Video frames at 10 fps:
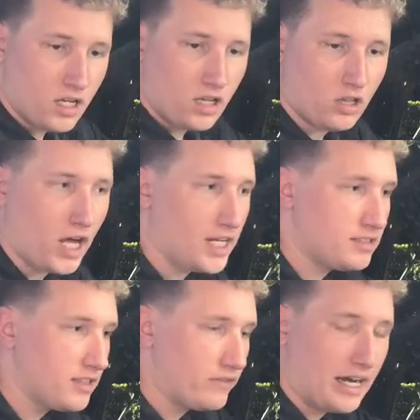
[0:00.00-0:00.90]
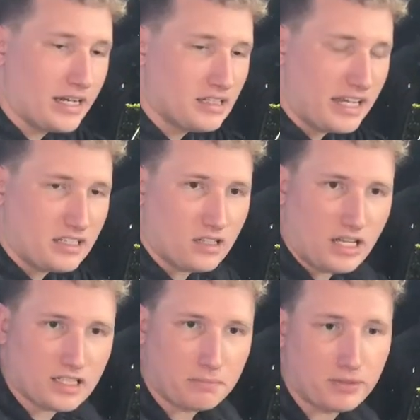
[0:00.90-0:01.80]
lots
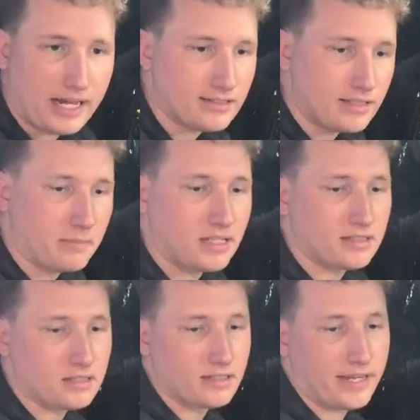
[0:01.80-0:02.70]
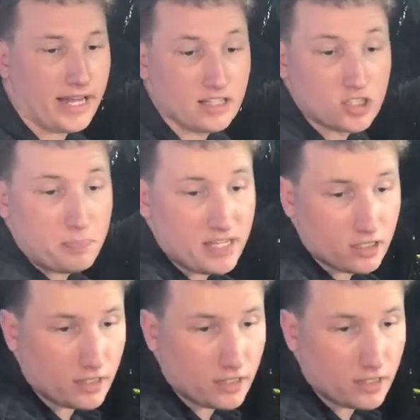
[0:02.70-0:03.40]
of plastic basically. And the speaker,